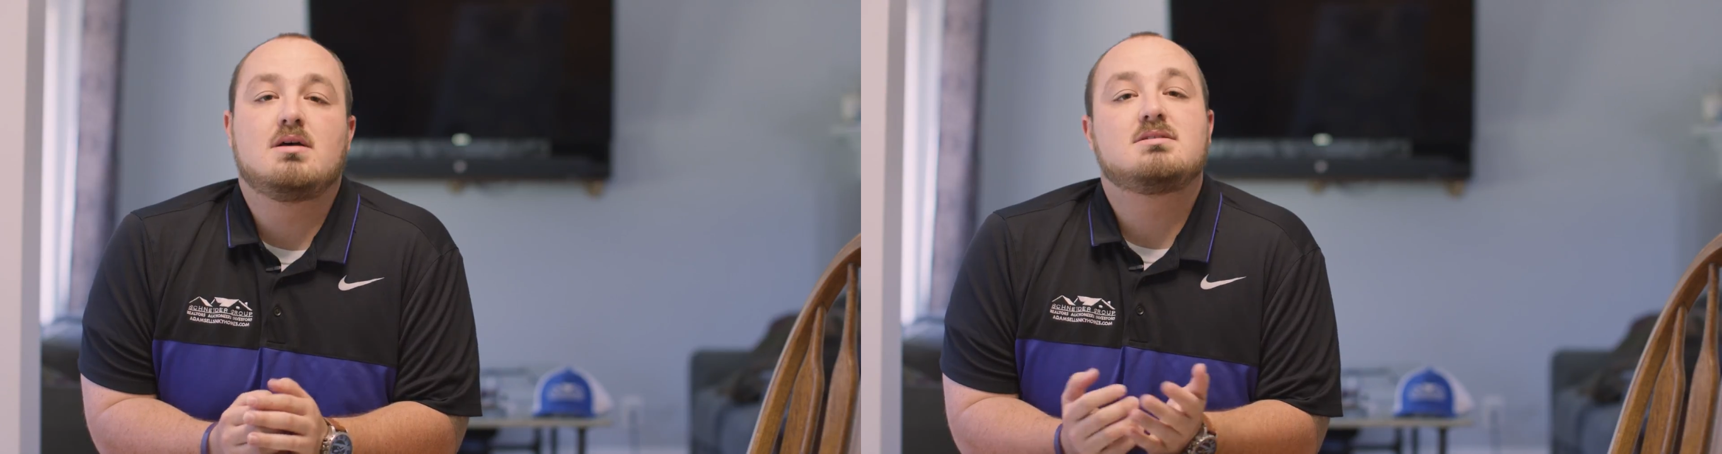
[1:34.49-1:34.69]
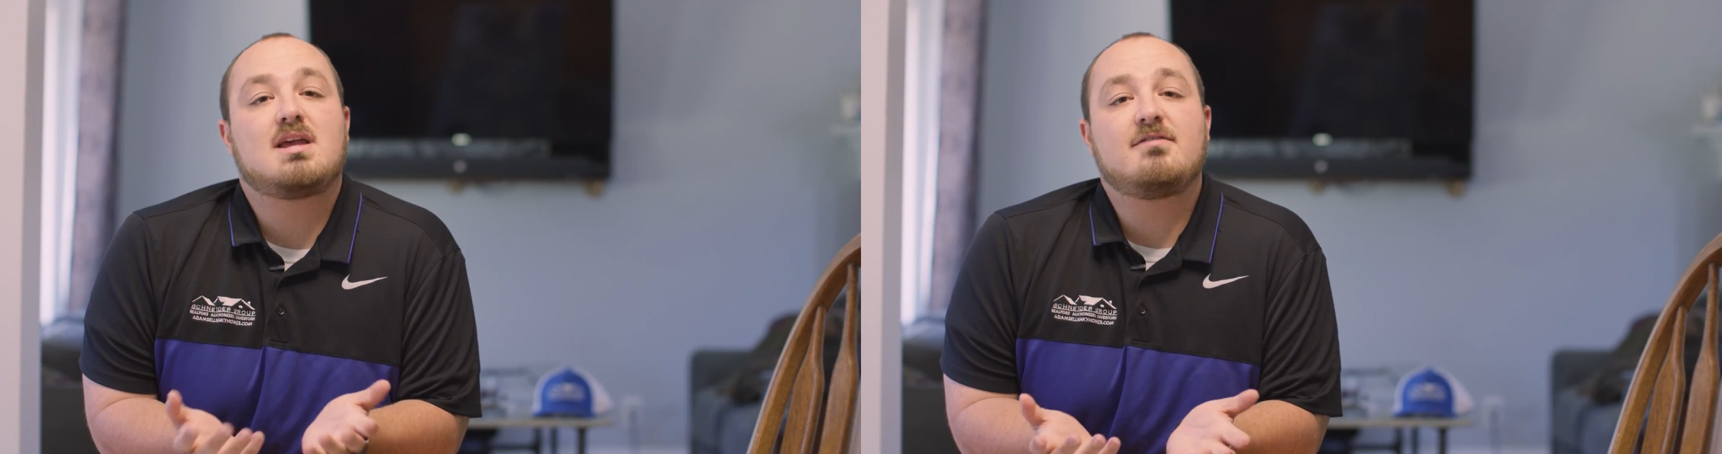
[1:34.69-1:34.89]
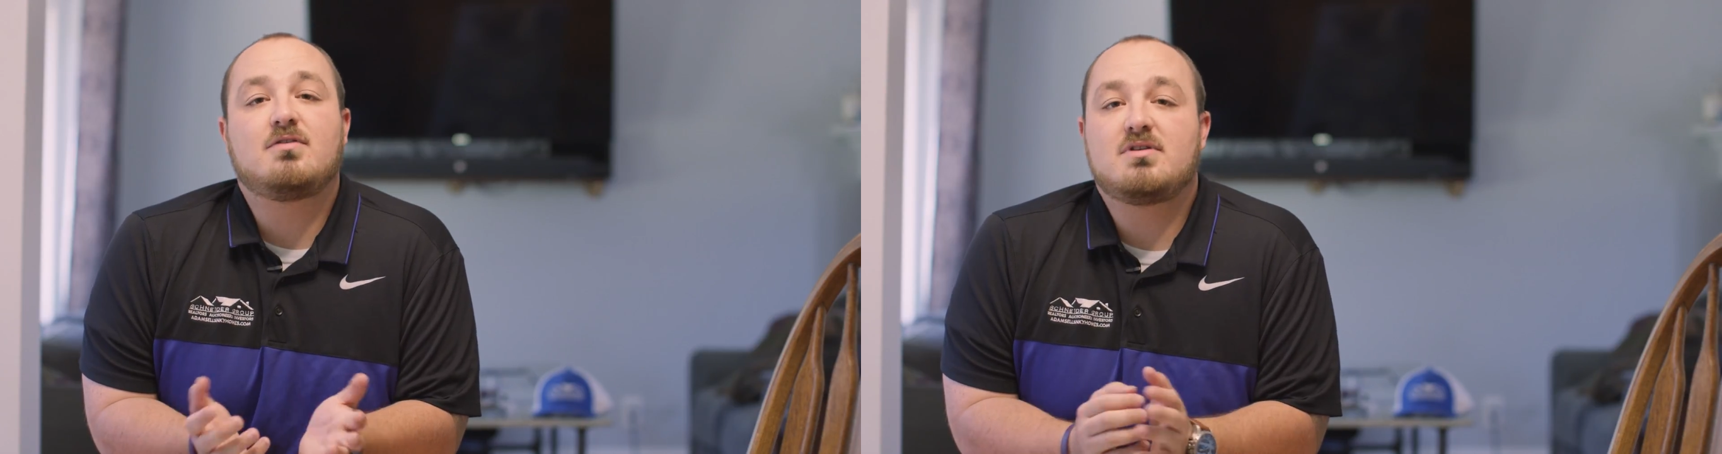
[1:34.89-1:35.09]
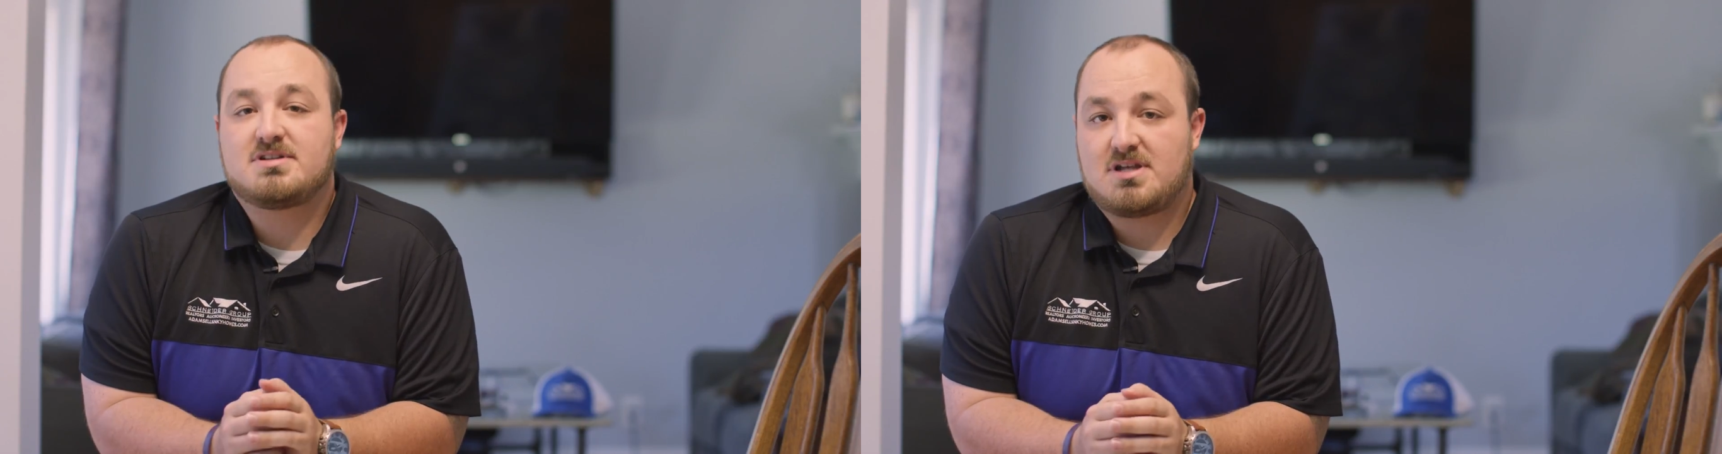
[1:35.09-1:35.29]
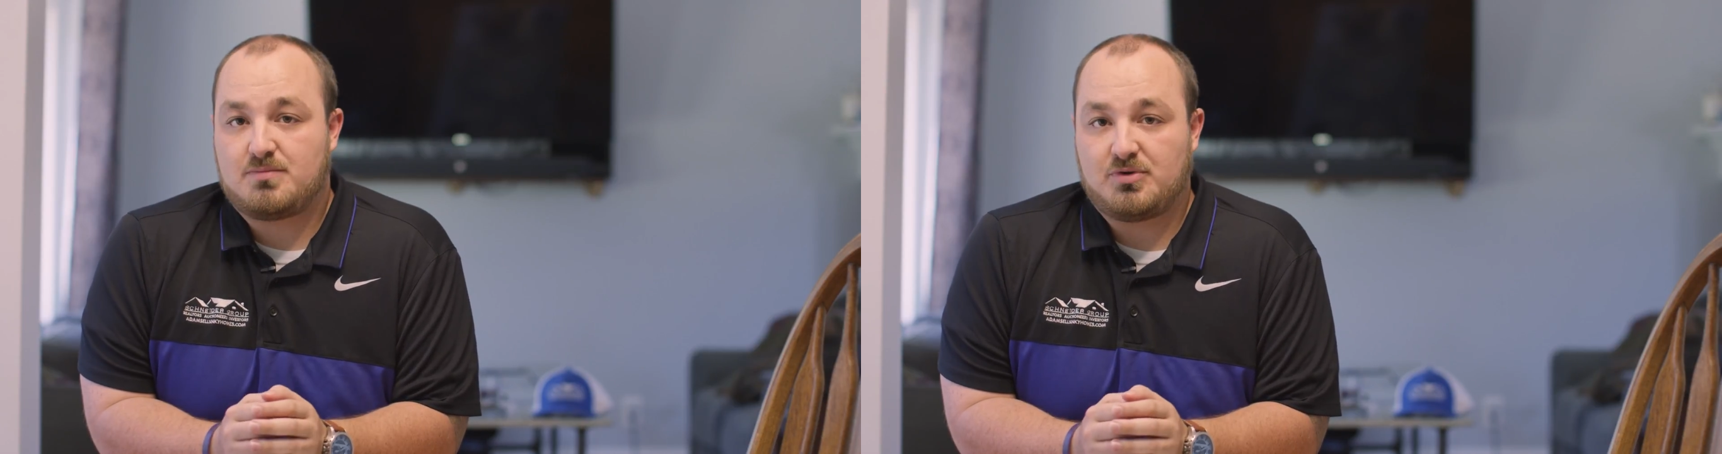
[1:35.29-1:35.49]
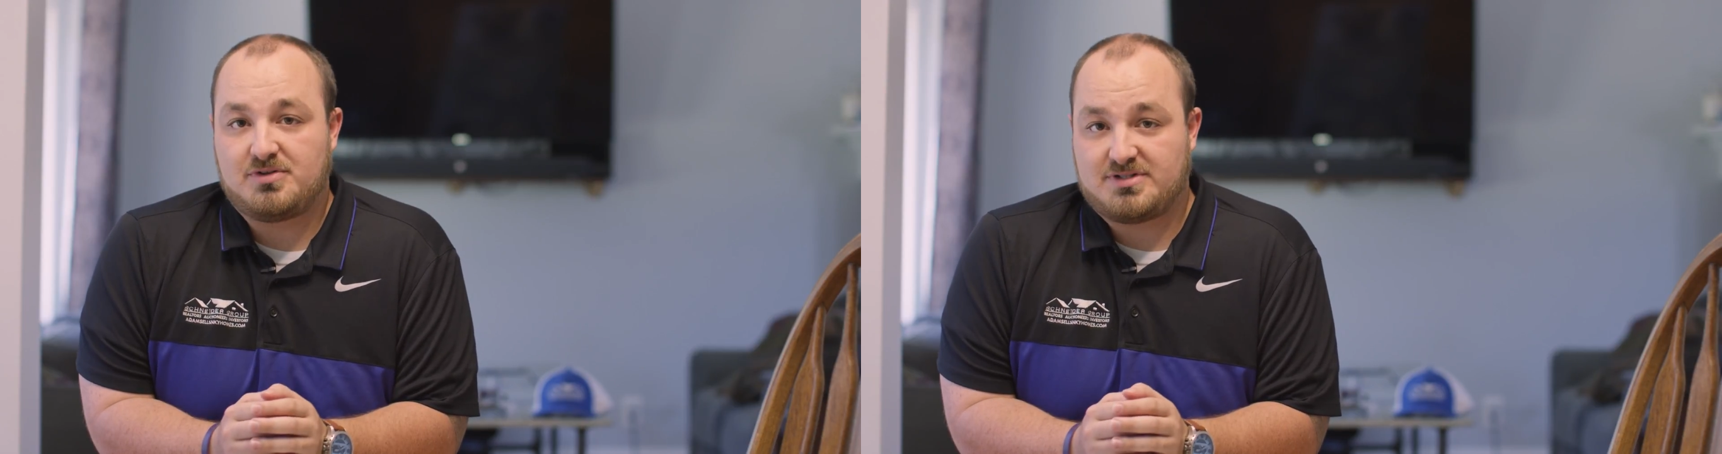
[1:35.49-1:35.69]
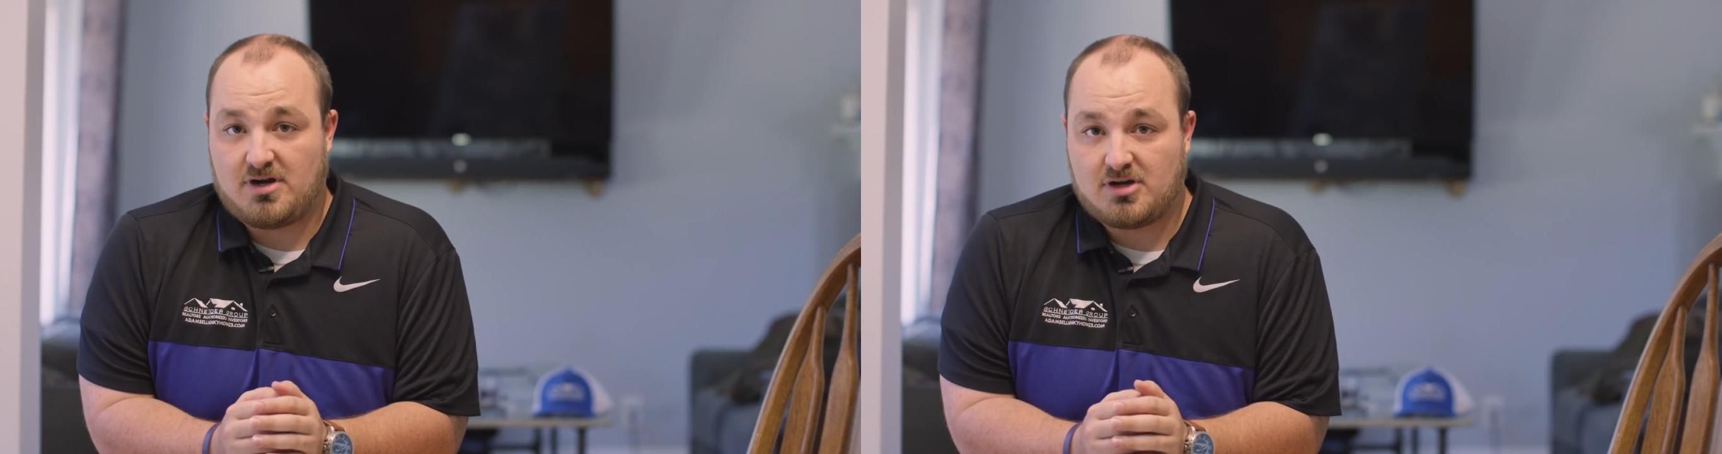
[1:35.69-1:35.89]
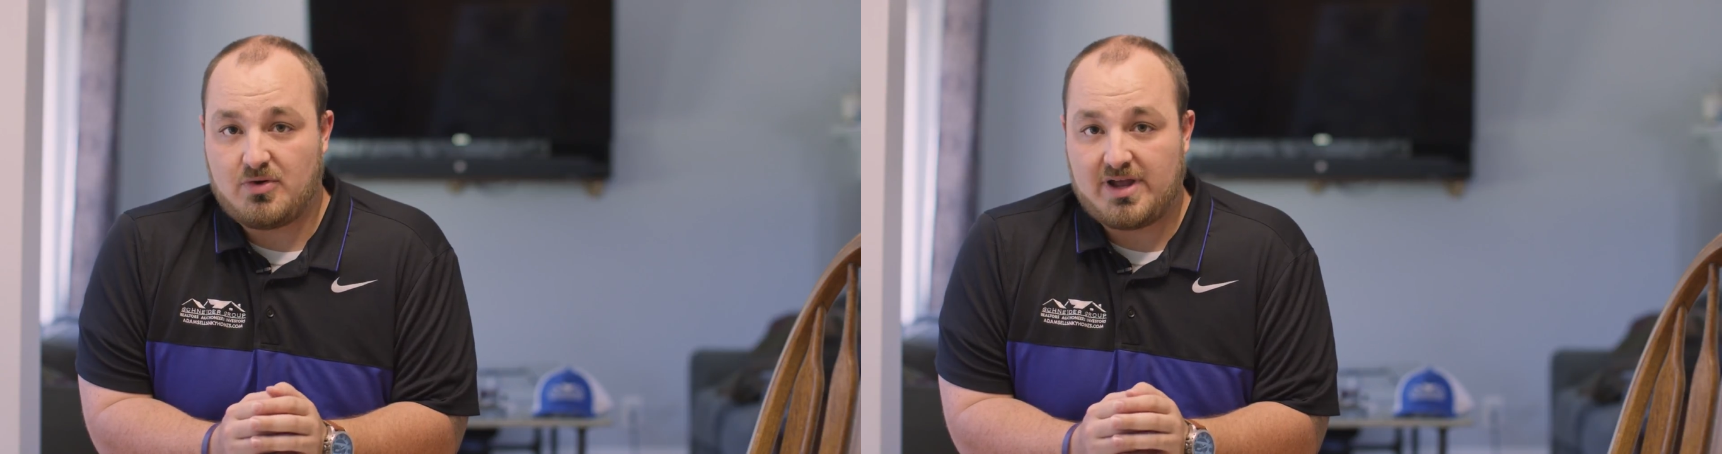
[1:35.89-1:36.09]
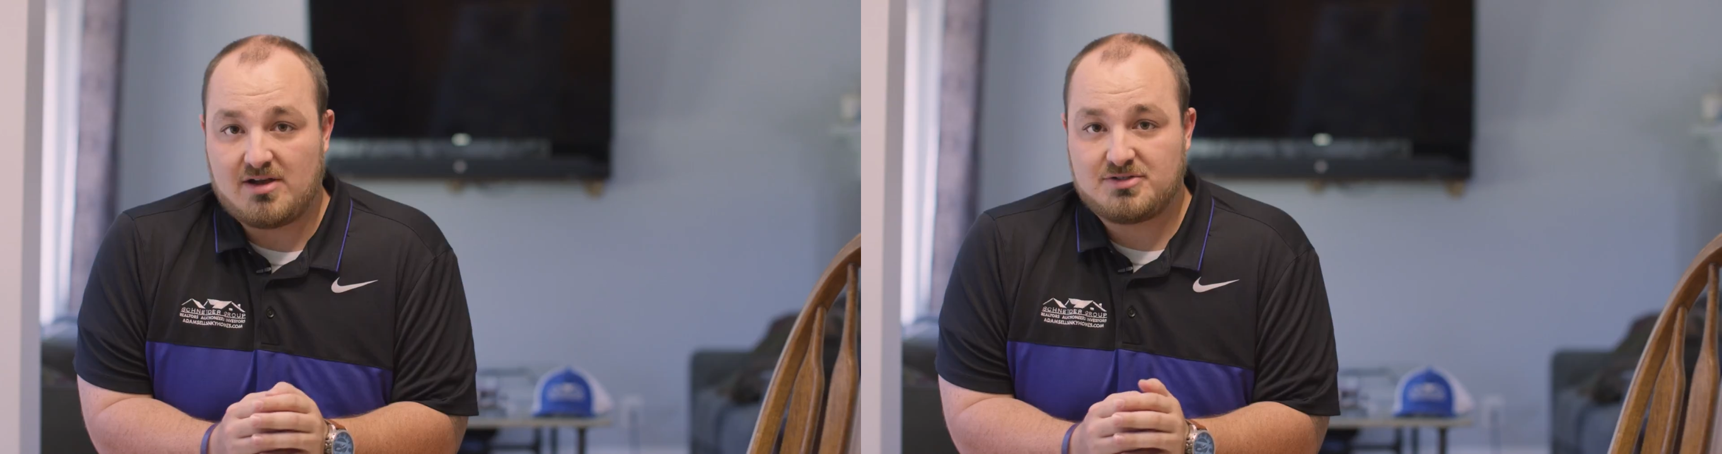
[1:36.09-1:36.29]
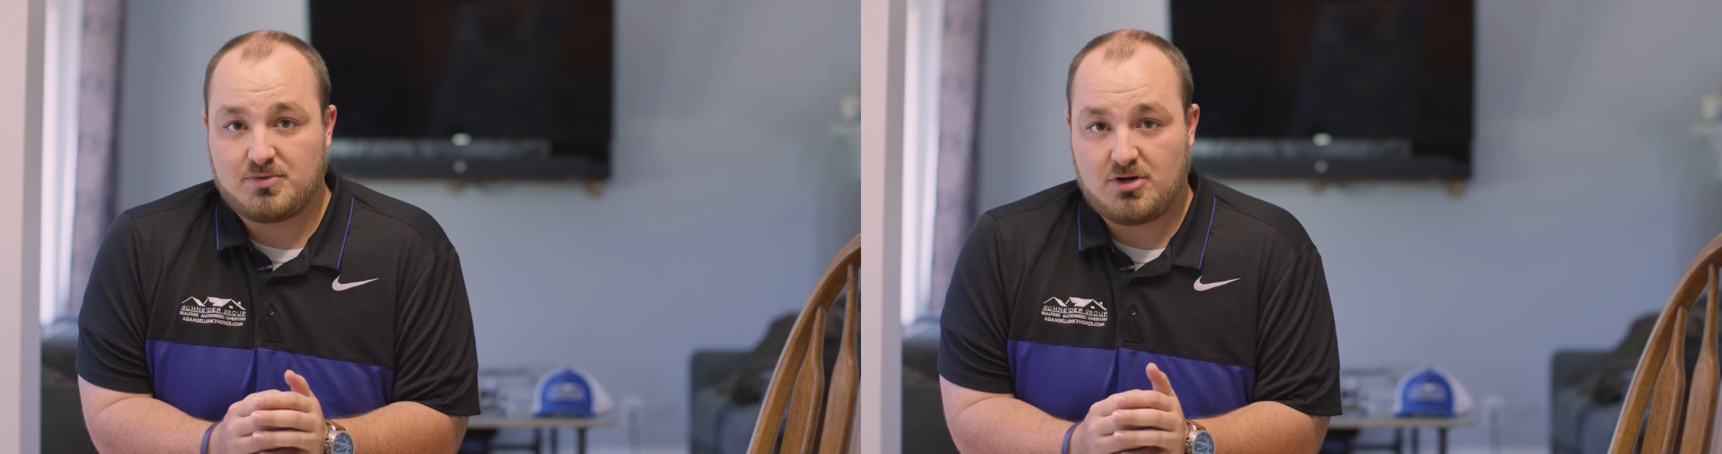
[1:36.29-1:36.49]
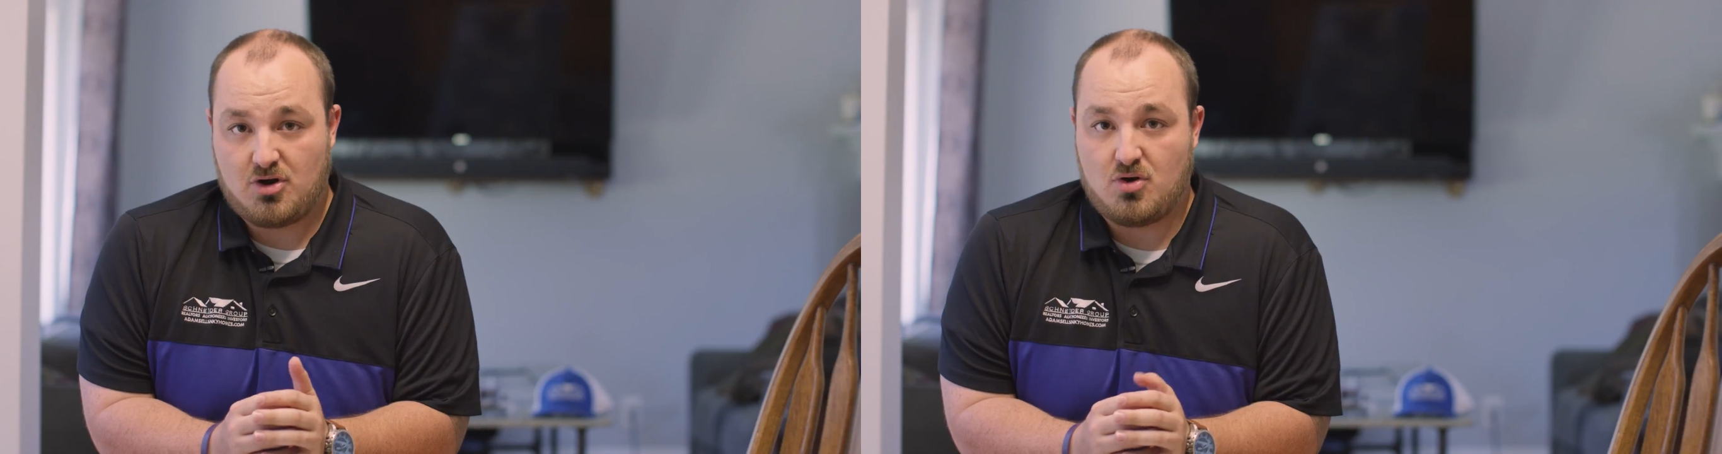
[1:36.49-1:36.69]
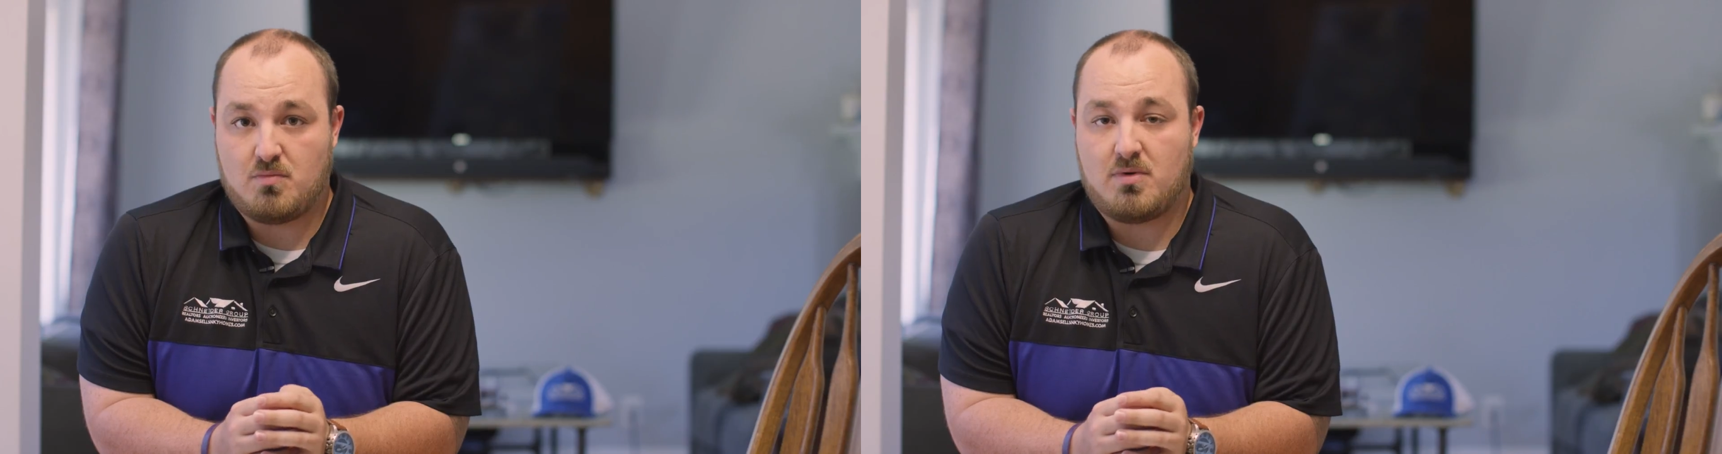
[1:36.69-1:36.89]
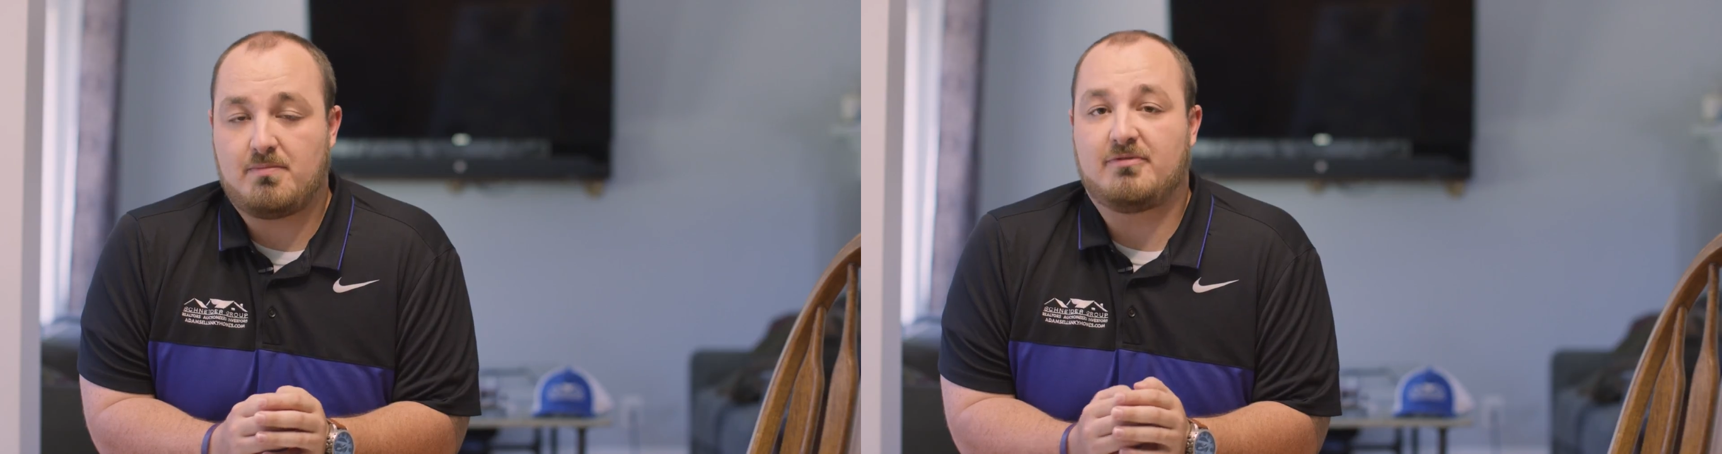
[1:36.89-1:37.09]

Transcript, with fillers: Say for example, you start going out to a home